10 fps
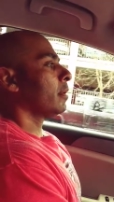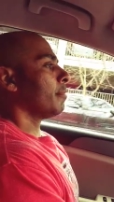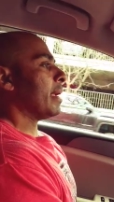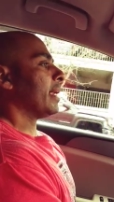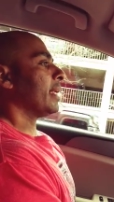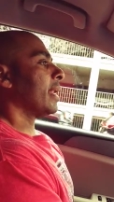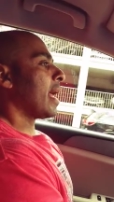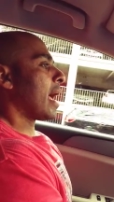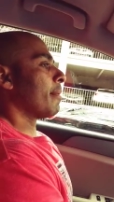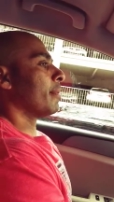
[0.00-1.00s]
making it a
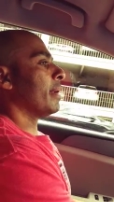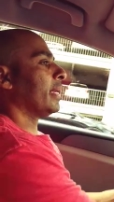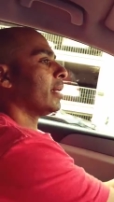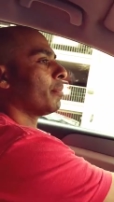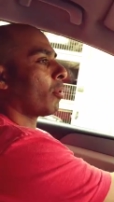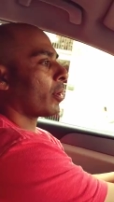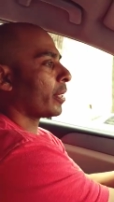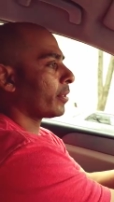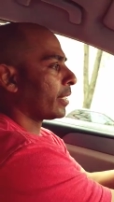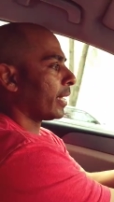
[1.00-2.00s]
habit, making it a part of
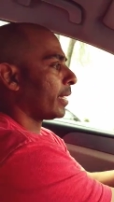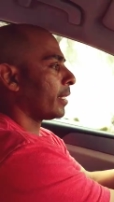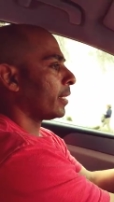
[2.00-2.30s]
your day.